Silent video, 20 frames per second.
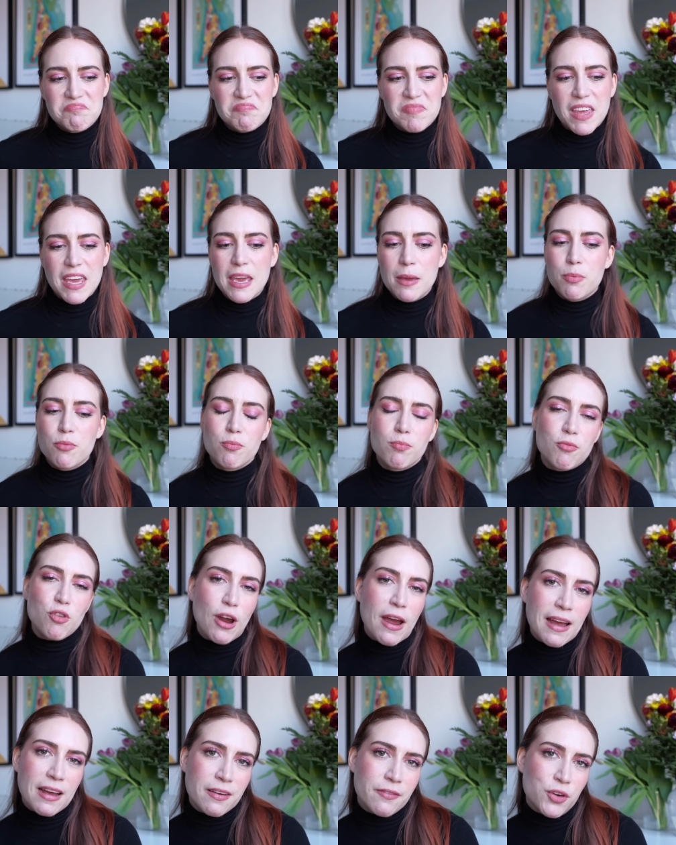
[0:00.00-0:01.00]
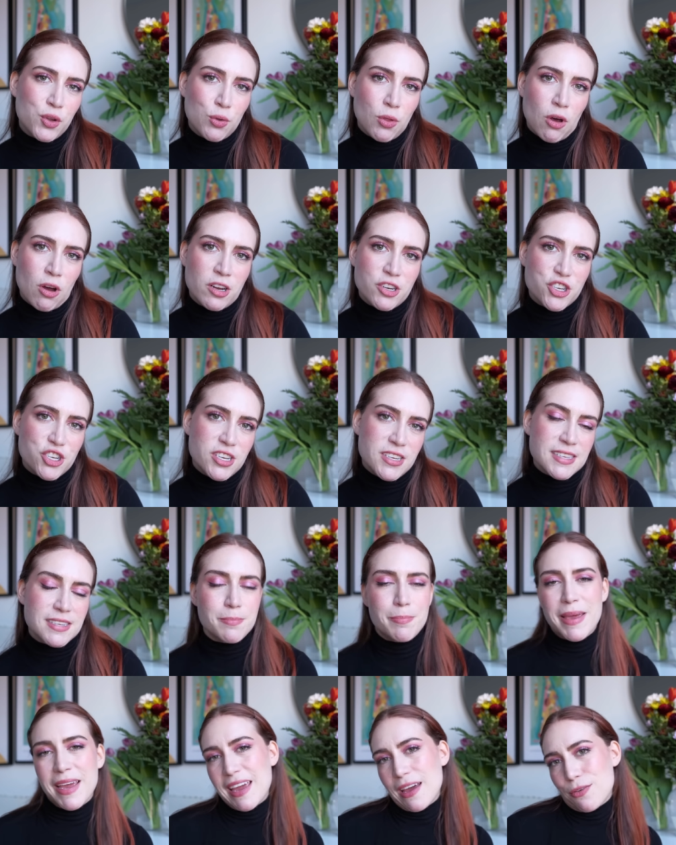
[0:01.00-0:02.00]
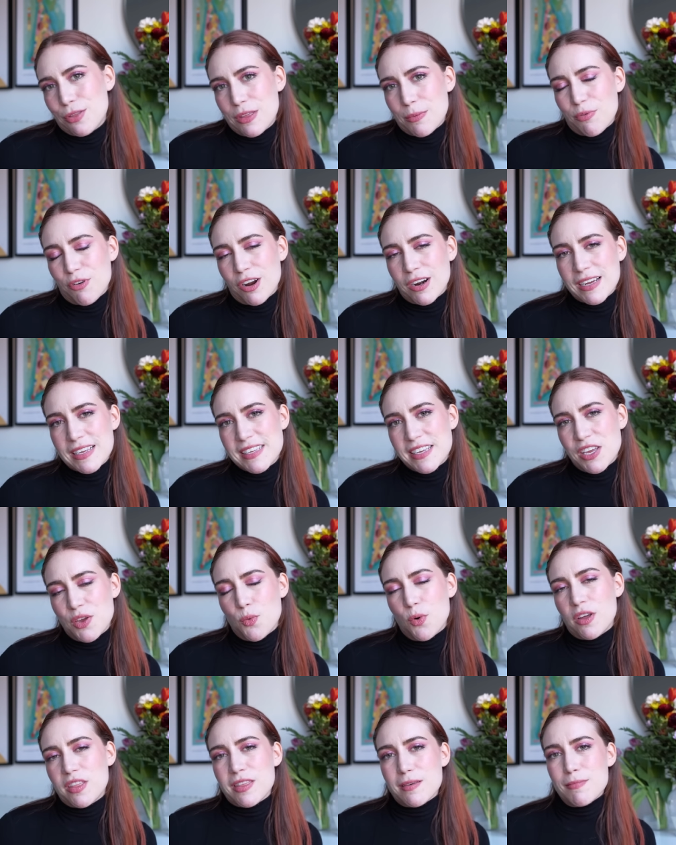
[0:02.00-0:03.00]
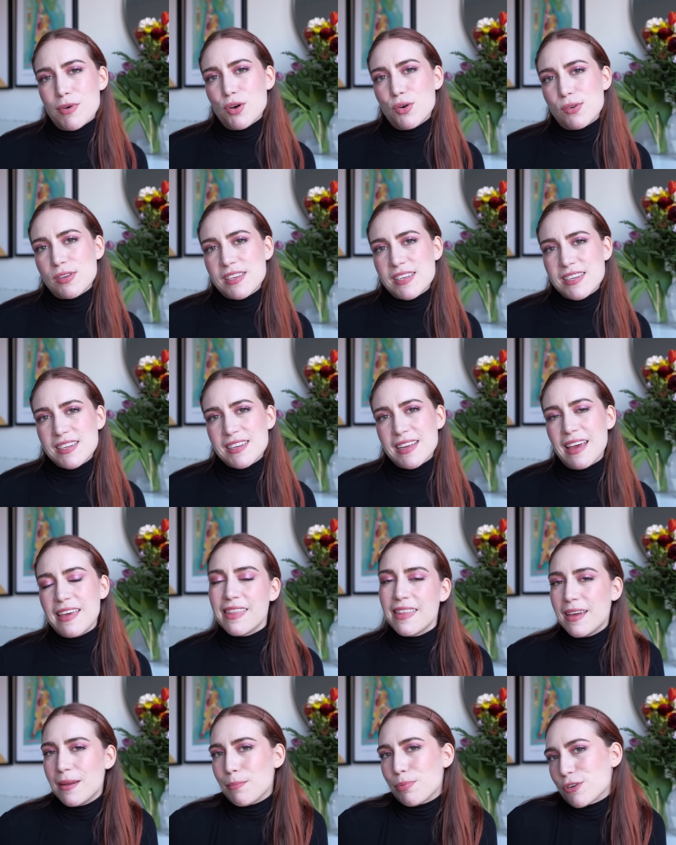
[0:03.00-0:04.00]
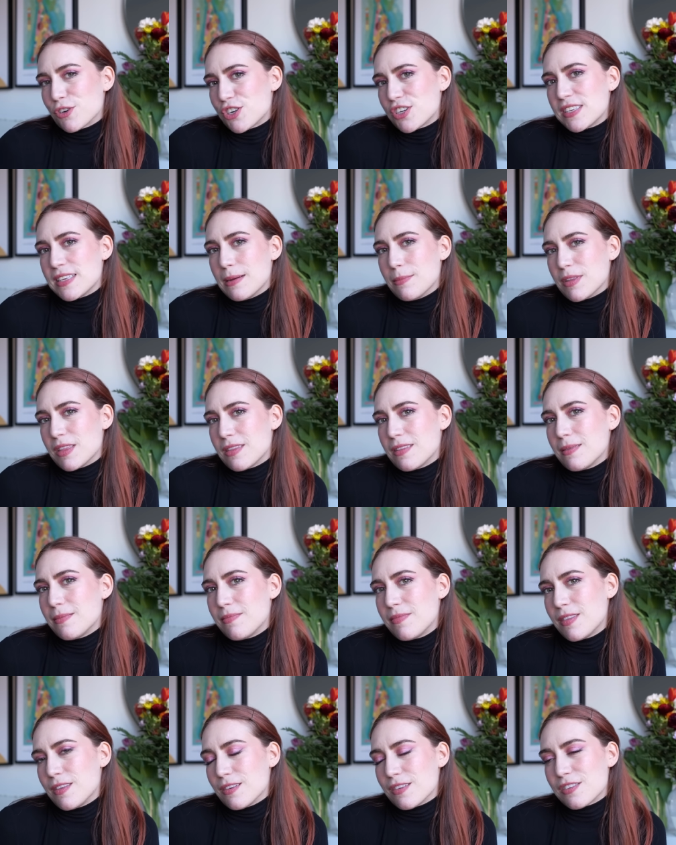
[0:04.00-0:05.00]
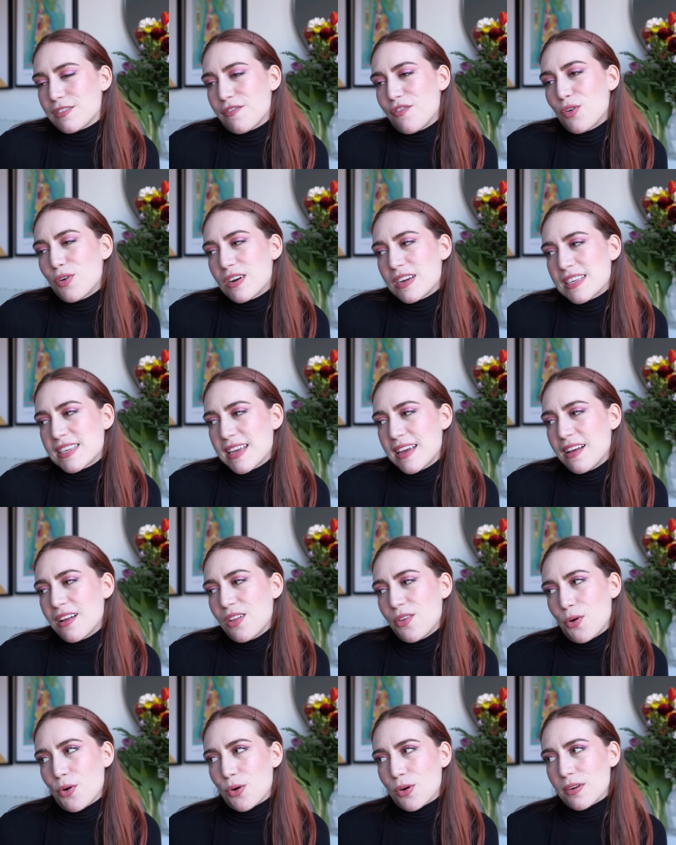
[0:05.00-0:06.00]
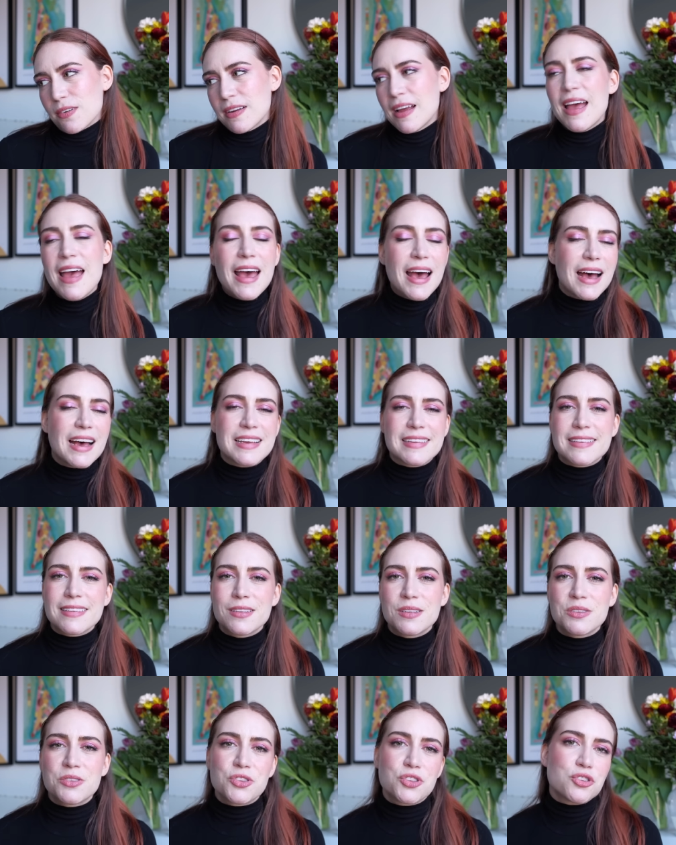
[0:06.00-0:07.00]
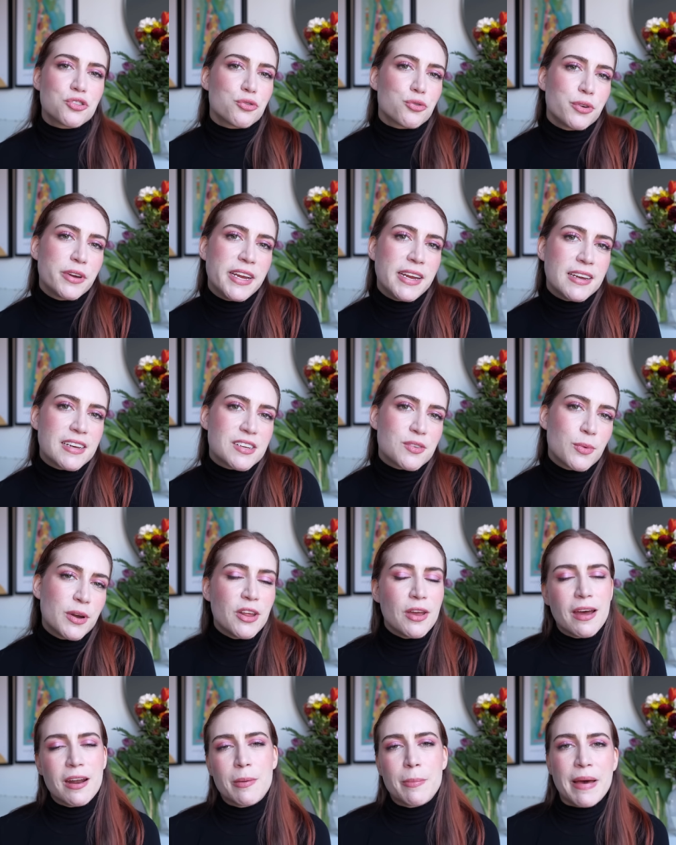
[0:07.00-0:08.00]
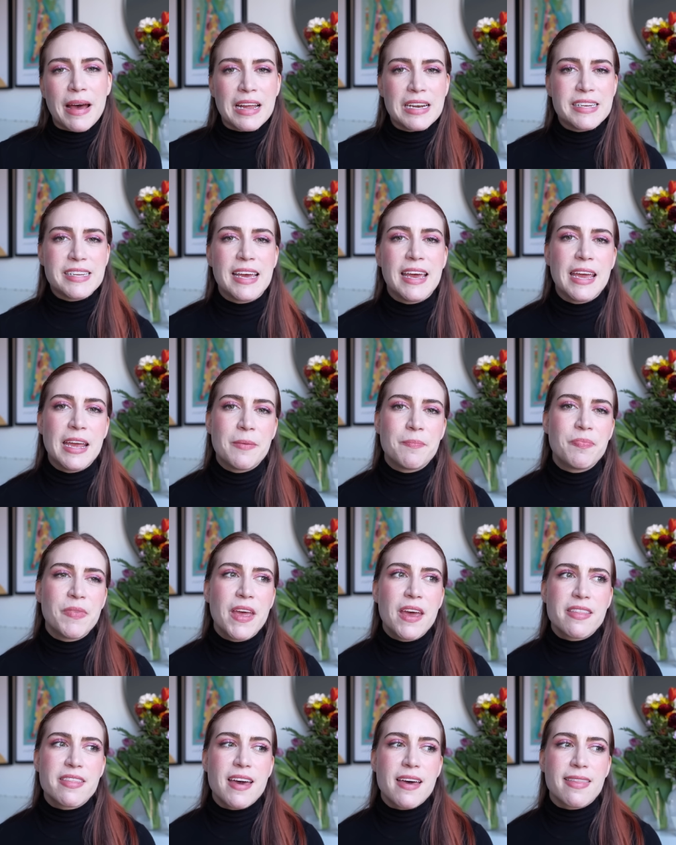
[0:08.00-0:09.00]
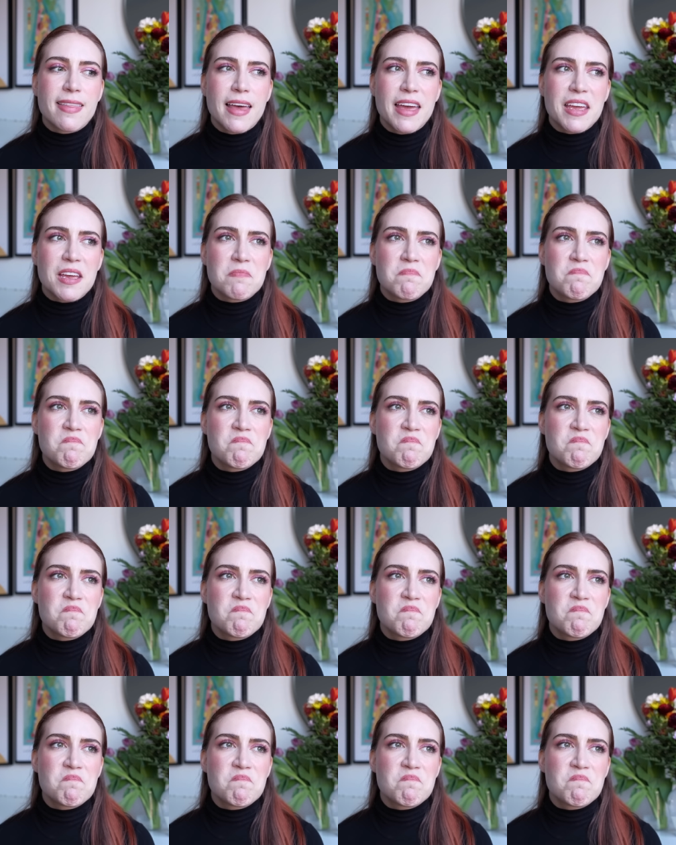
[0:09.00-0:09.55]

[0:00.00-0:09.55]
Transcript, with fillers: keep track of new launches and pick out the products that you want the most and then purchase them at the Sephora sale or as a little treat when you had a bad day, then like